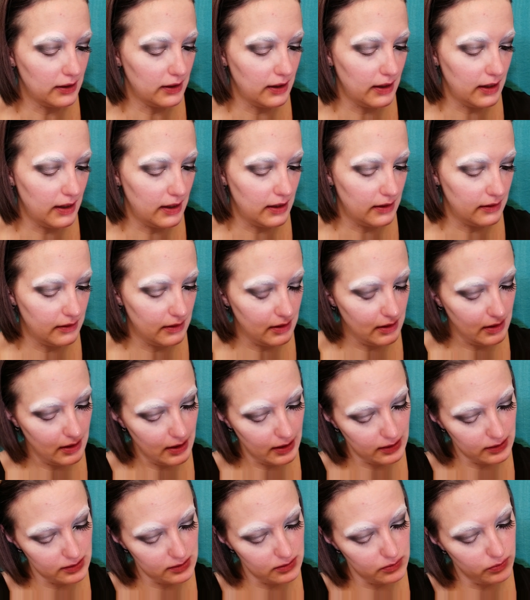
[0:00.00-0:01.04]
and the
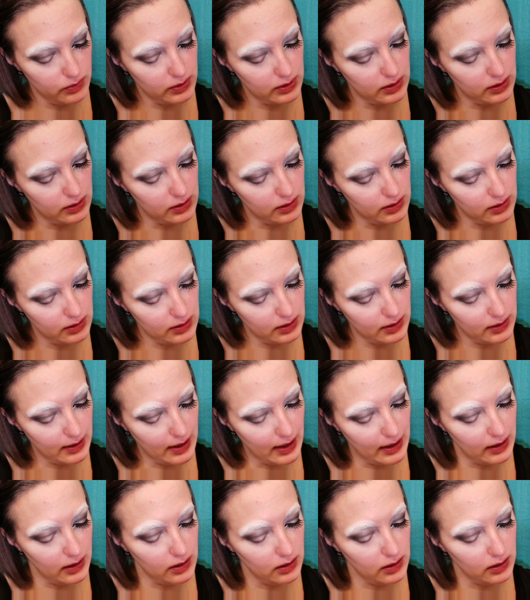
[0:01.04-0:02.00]
next one to that